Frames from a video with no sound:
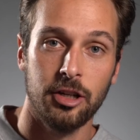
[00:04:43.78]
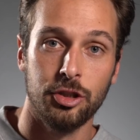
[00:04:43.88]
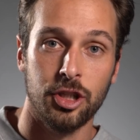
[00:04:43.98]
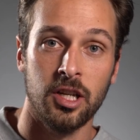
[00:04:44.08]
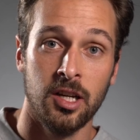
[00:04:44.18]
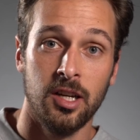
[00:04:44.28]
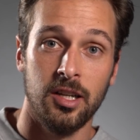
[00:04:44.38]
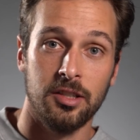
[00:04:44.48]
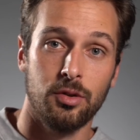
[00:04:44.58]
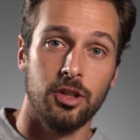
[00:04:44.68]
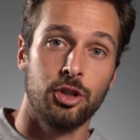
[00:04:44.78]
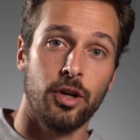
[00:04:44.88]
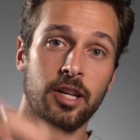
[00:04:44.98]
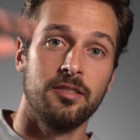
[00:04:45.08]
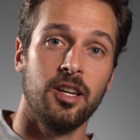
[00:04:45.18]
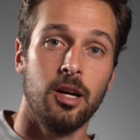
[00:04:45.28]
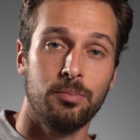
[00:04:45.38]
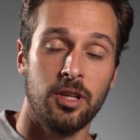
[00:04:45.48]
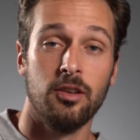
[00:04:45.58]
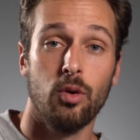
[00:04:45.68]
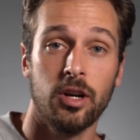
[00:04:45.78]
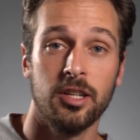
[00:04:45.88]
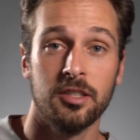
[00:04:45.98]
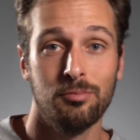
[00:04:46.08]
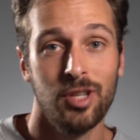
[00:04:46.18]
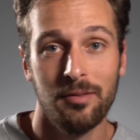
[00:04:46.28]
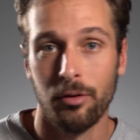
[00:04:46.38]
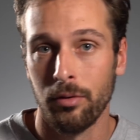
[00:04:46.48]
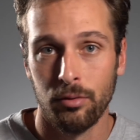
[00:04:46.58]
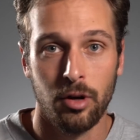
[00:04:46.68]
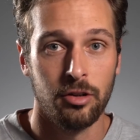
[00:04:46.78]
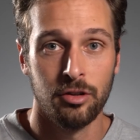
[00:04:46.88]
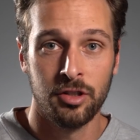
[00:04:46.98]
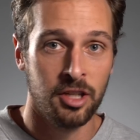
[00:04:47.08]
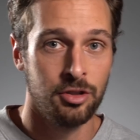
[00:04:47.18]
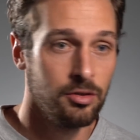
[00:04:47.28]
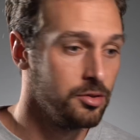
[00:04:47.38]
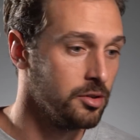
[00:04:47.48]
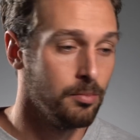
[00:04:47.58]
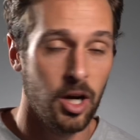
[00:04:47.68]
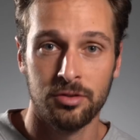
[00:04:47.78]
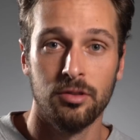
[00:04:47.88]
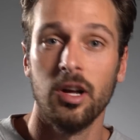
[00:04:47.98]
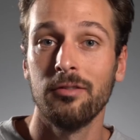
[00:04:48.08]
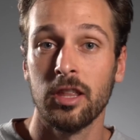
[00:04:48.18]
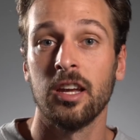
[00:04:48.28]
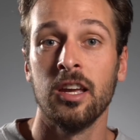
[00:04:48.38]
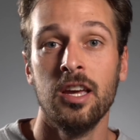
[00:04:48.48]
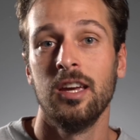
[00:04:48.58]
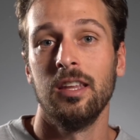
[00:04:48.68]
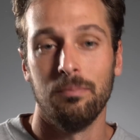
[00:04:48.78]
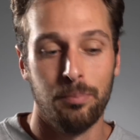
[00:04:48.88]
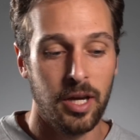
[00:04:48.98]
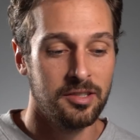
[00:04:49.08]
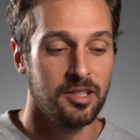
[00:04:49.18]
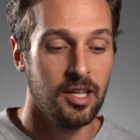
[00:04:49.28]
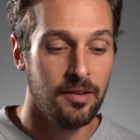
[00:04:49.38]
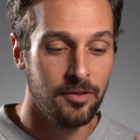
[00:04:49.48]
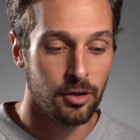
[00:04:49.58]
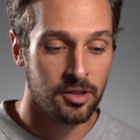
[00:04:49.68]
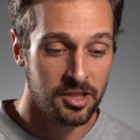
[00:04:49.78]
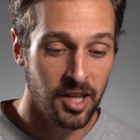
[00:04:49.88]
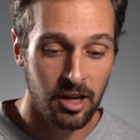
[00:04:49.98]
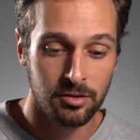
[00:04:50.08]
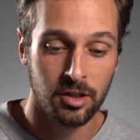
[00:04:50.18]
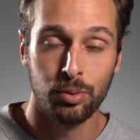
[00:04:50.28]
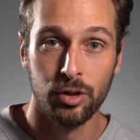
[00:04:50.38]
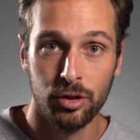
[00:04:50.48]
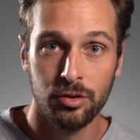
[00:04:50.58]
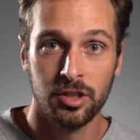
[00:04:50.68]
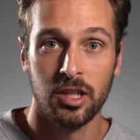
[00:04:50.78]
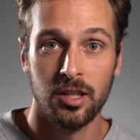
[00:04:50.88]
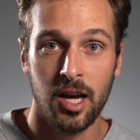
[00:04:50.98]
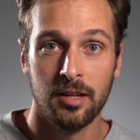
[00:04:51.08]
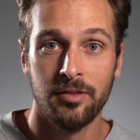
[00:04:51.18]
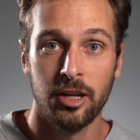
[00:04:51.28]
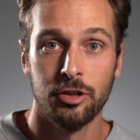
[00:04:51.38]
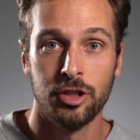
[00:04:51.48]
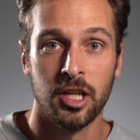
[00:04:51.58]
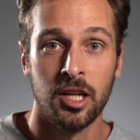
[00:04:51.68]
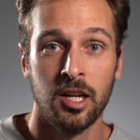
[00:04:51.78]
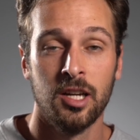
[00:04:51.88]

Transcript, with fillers: energy is going to translate up to the organism level through all your tissues, your muscle, everything. Basically, if your cells are producing a lot of energy,